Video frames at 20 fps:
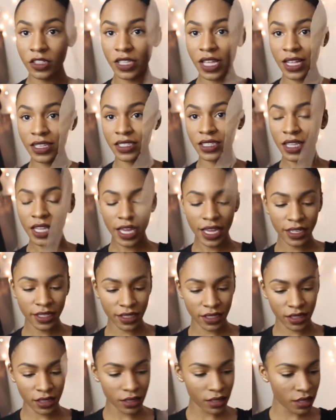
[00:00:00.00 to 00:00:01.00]
So that's the
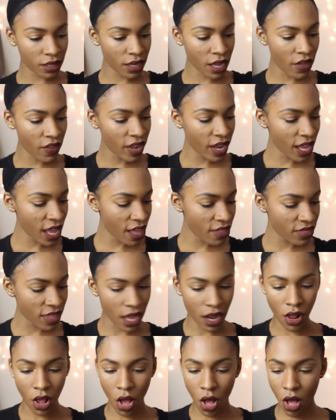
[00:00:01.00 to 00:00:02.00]
lace. Now that I got
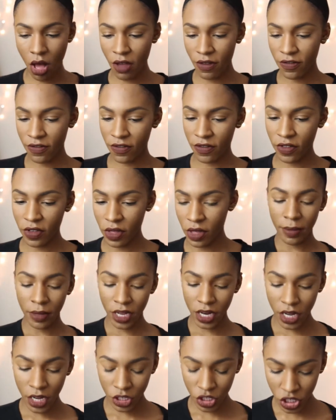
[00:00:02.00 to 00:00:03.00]
that off, I'm
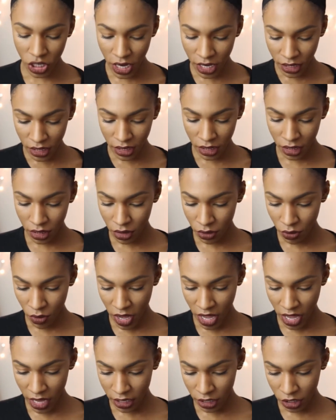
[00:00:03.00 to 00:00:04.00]
going to adjust the
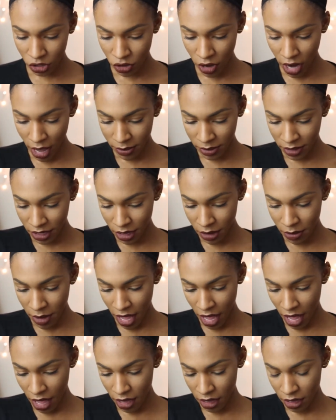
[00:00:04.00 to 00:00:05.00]
wig straps in the
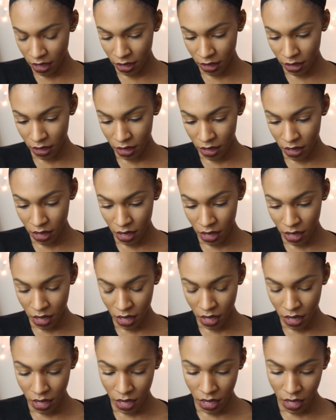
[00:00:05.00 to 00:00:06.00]
back
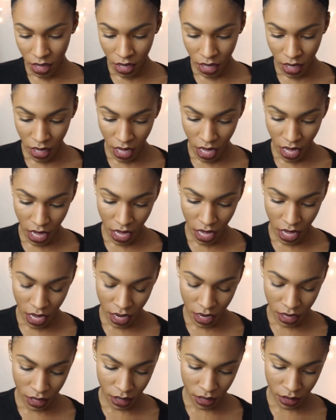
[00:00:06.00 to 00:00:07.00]

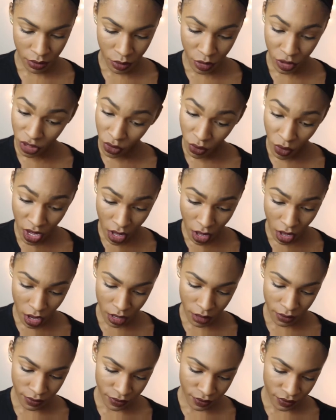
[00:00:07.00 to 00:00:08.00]
and put the wig
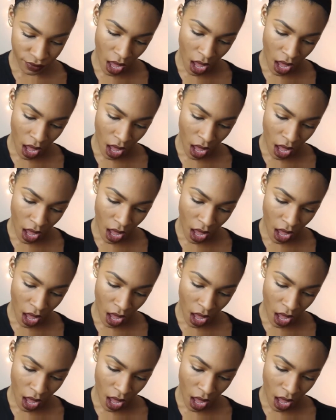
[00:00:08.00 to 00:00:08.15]
on.